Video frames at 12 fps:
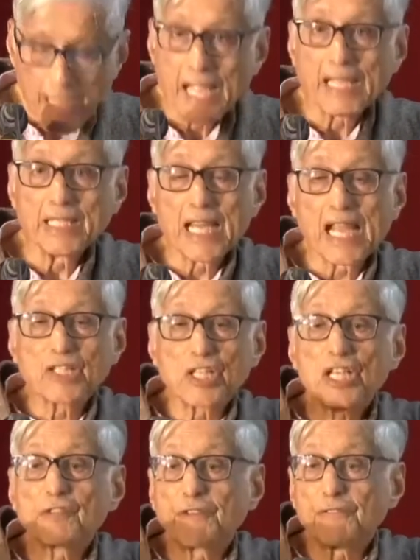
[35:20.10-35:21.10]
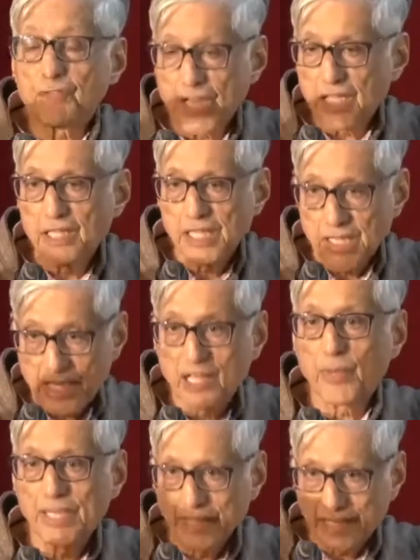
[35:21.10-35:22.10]
In 1915, the year
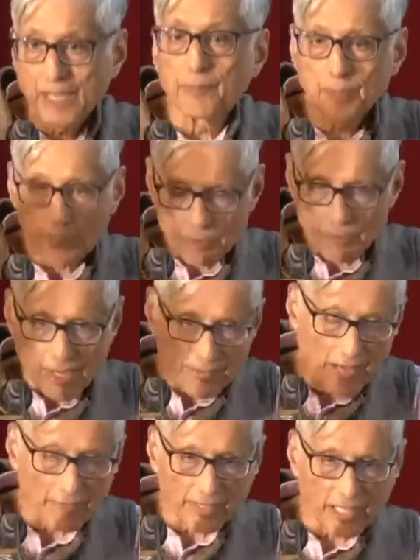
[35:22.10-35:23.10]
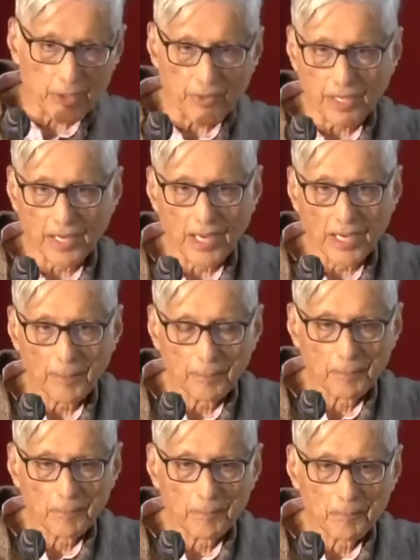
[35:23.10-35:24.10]
when he came from South Africa to India,
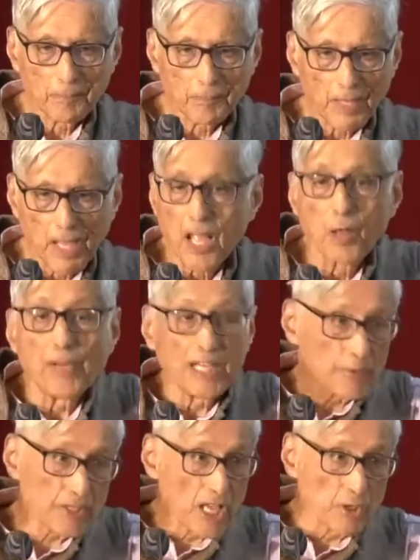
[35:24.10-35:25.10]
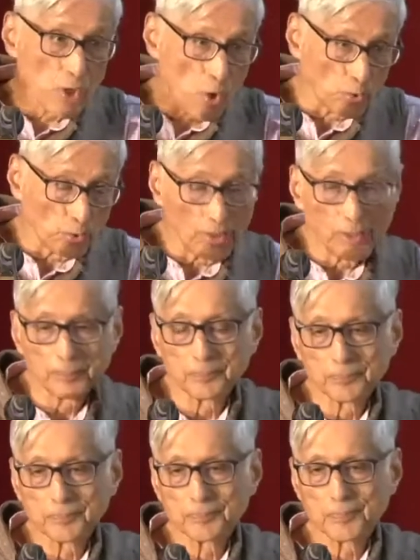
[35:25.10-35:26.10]
when he was unknown,
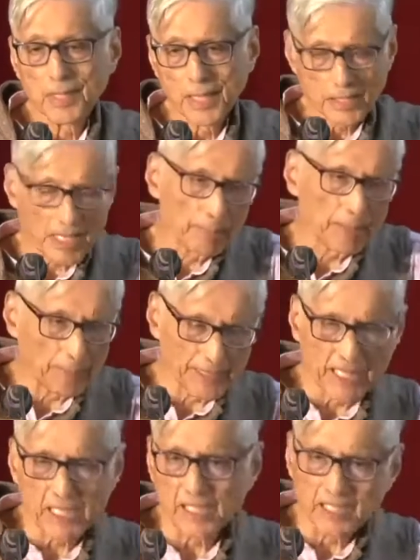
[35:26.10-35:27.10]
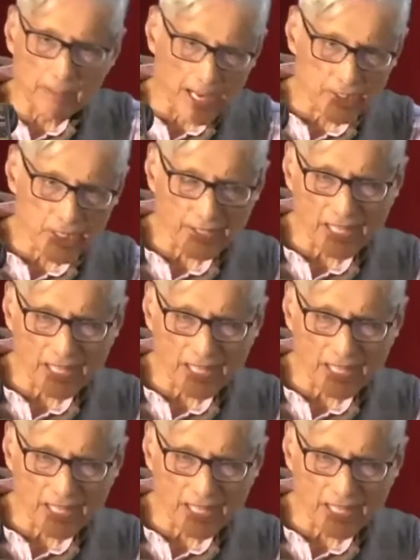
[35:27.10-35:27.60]
Some people had heard about South